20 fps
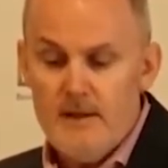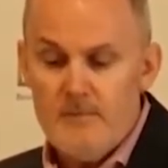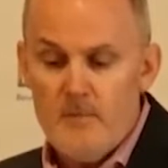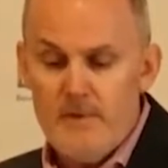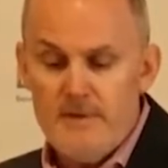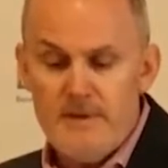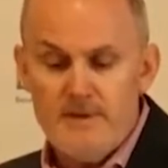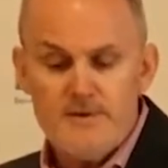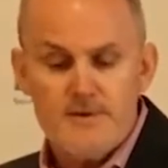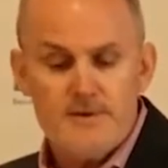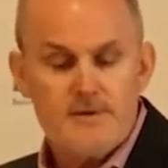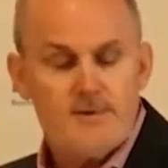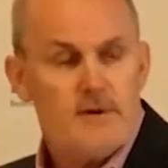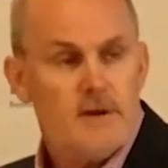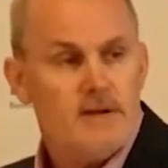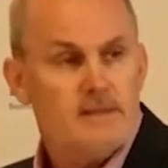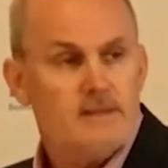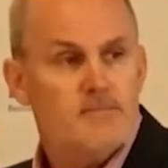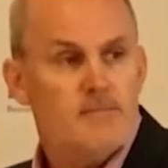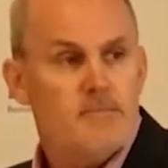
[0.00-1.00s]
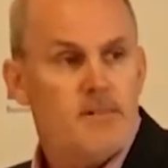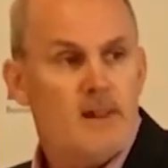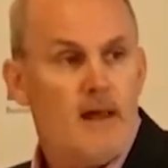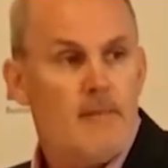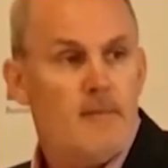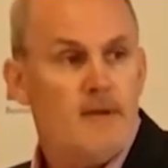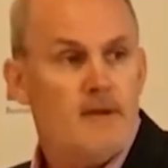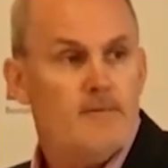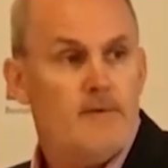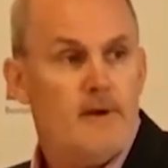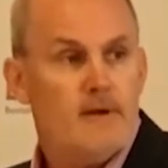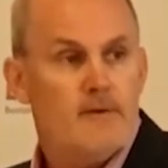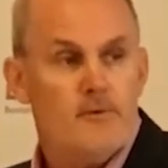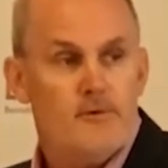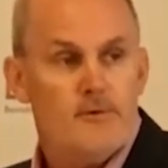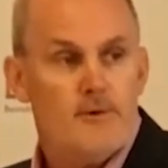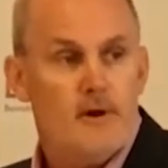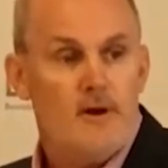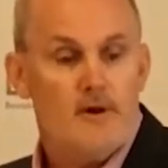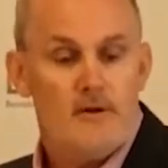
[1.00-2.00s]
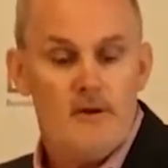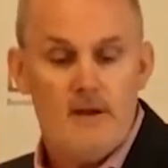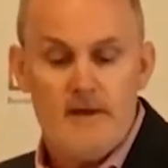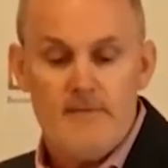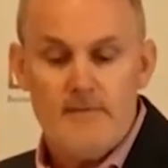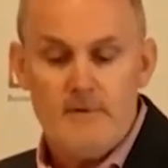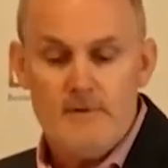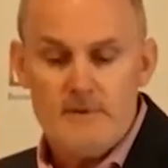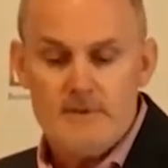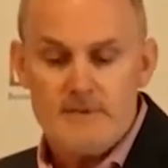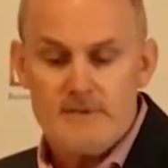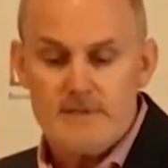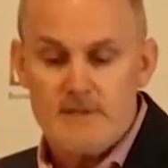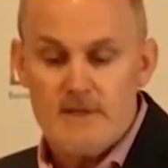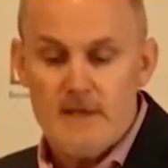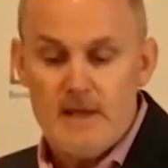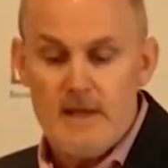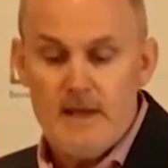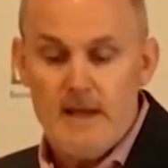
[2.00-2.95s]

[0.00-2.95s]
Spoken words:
with interest rates plumbing record low levels.